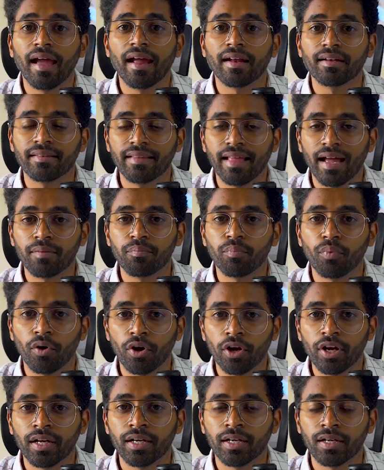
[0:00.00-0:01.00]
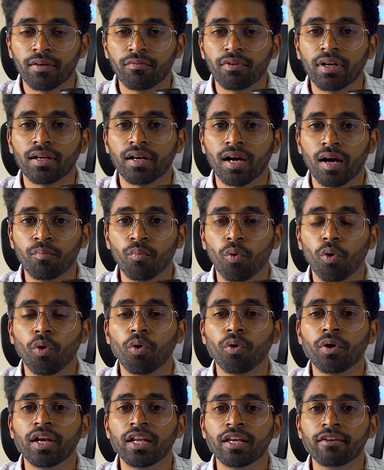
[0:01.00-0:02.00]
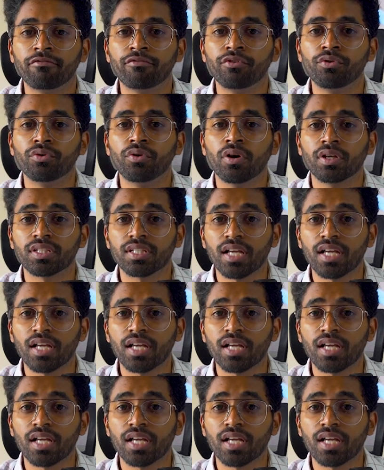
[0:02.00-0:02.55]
and that point will come only if you